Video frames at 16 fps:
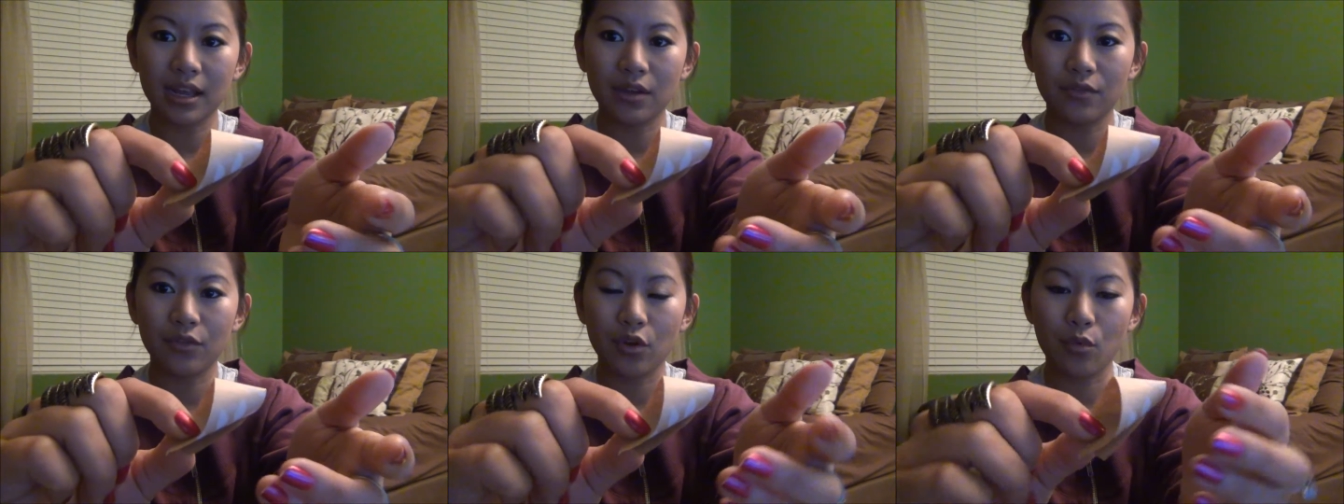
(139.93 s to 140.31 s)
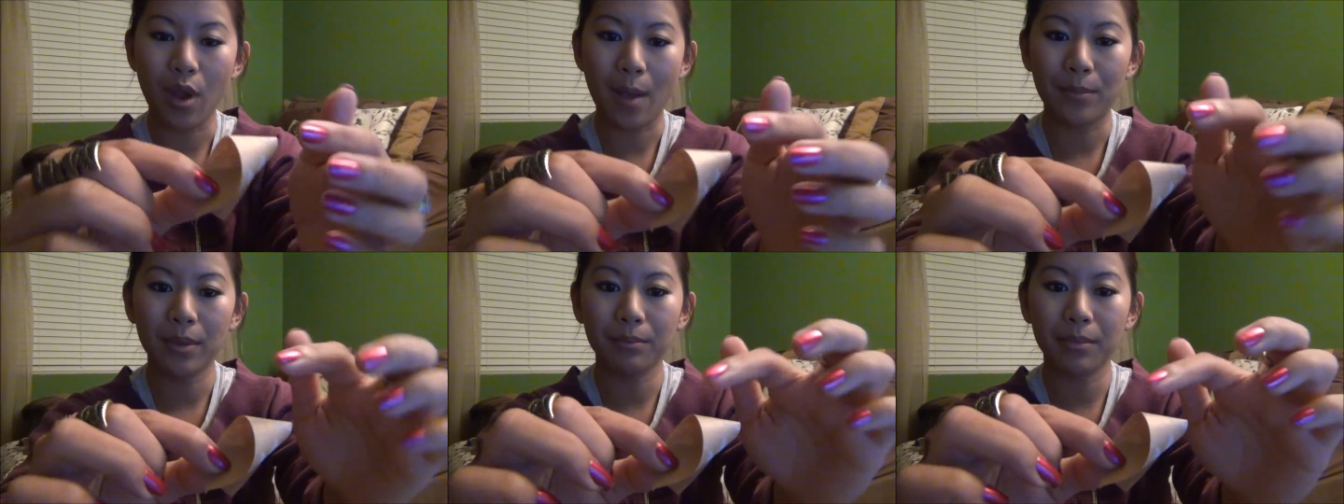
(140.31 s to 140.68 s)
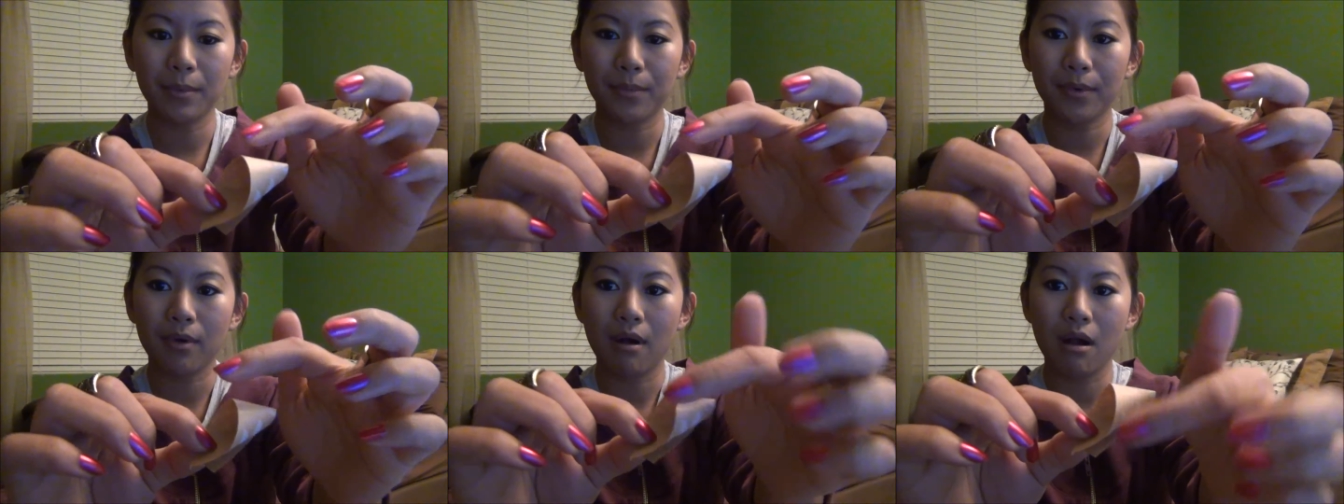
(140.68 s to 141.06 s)
of the wrapping
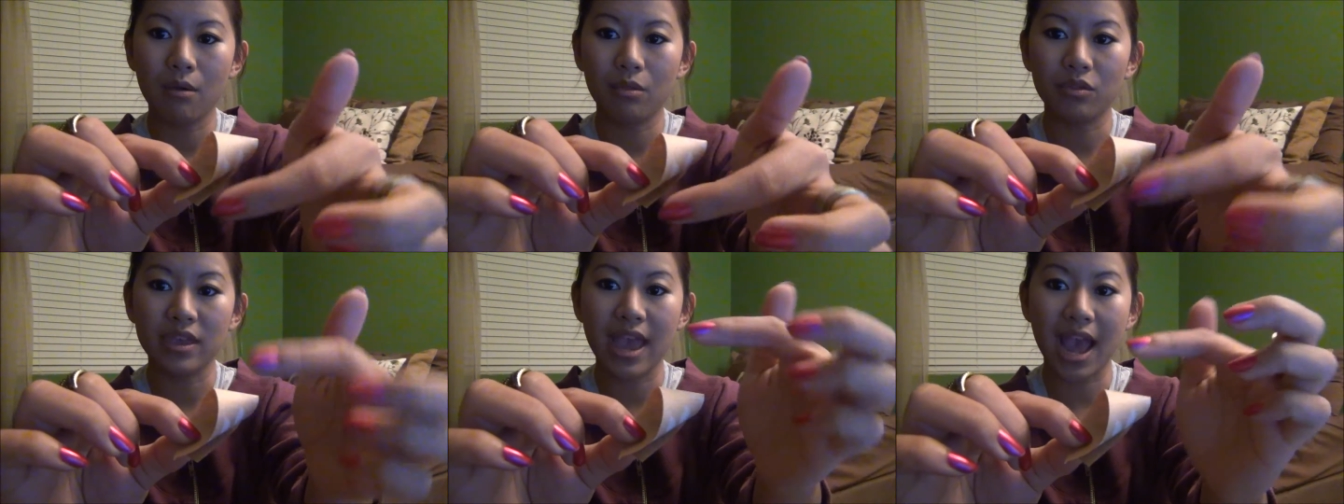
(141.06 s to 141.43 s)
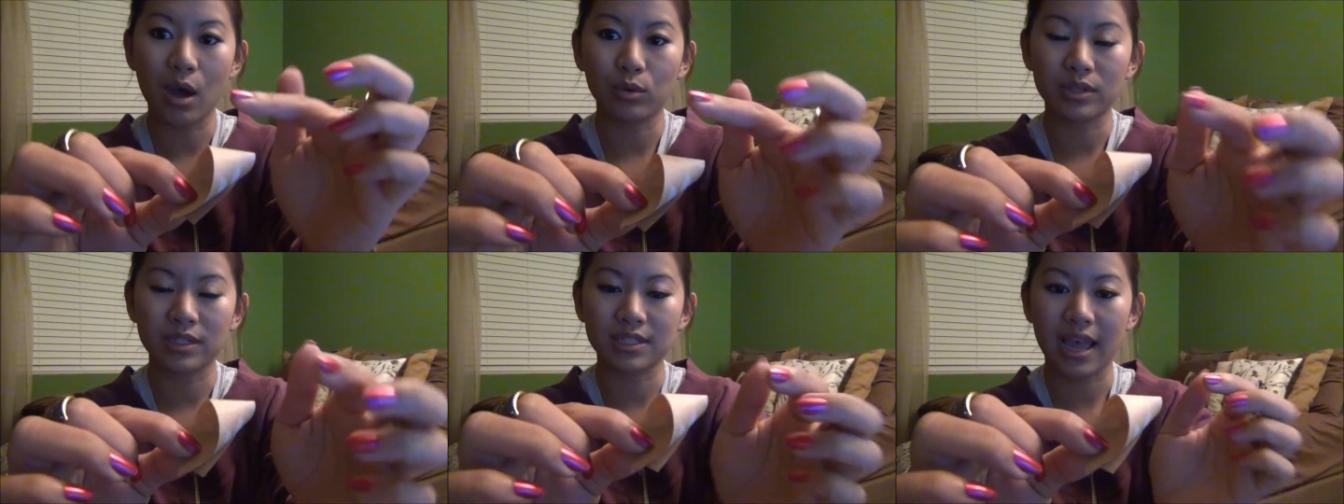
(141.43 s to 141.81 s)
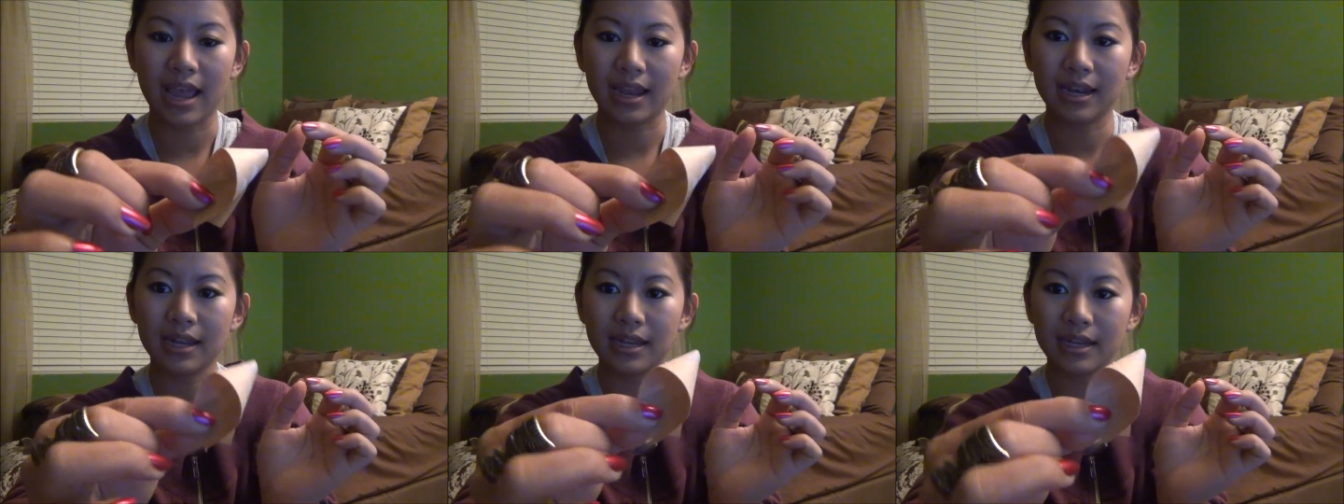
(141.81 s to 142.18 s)
paper on the
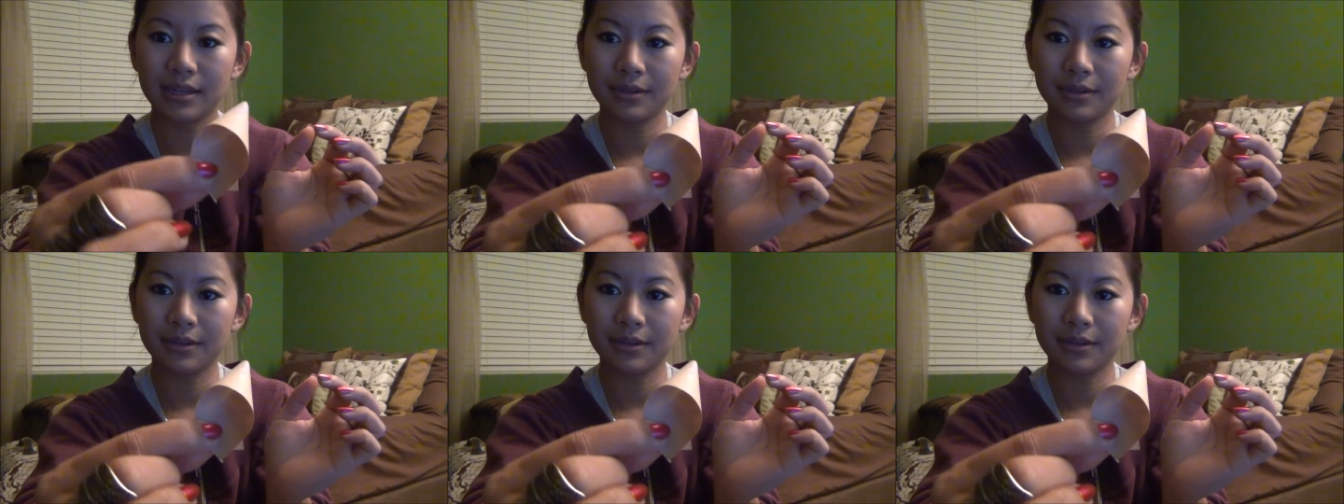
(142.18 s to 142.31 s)
outside.